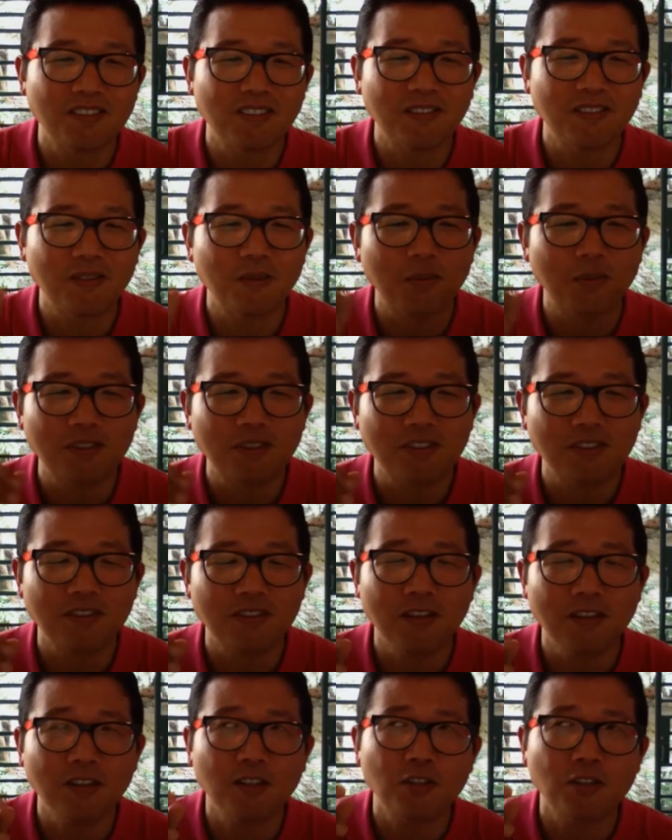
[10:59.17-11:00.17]
we see,
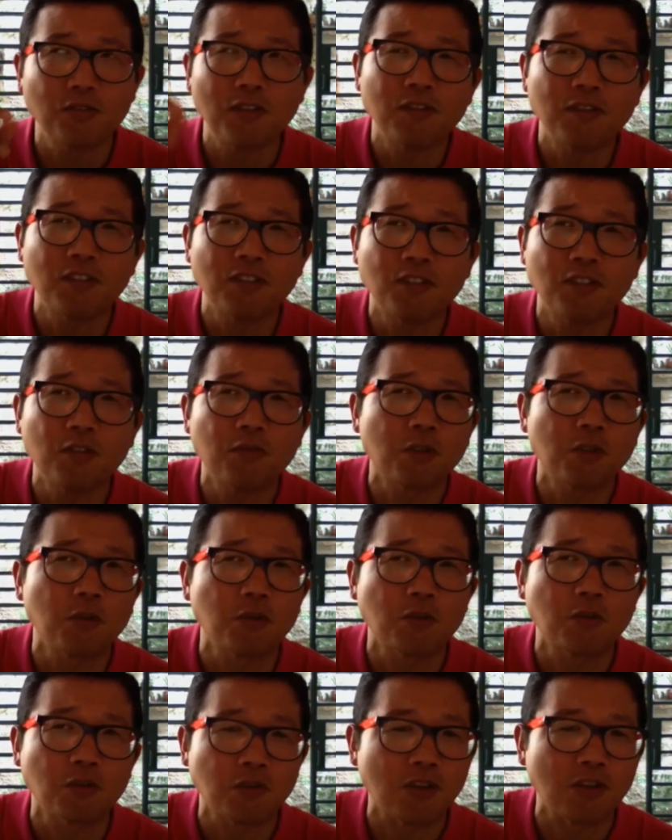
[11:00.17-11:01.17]
it's very difficult
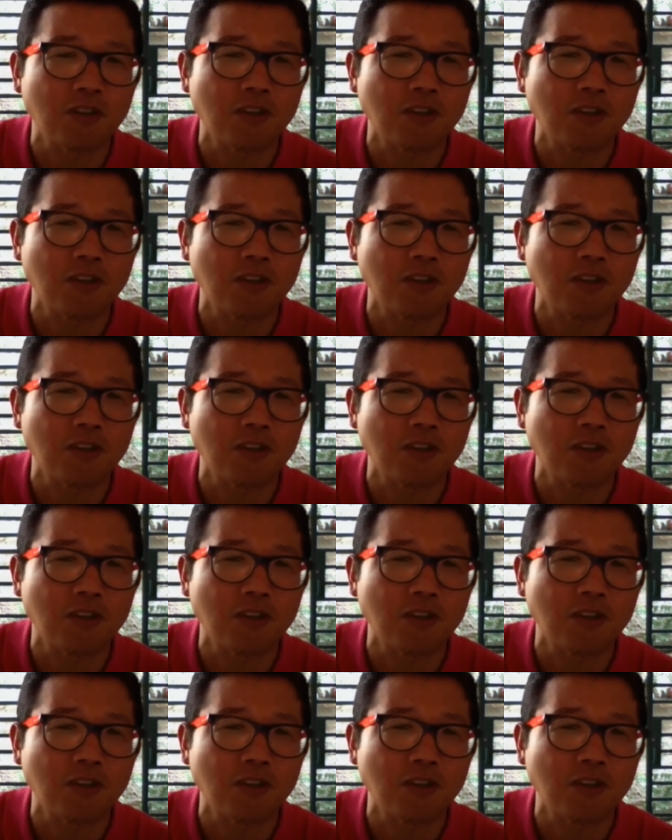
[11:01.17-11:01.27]
to talk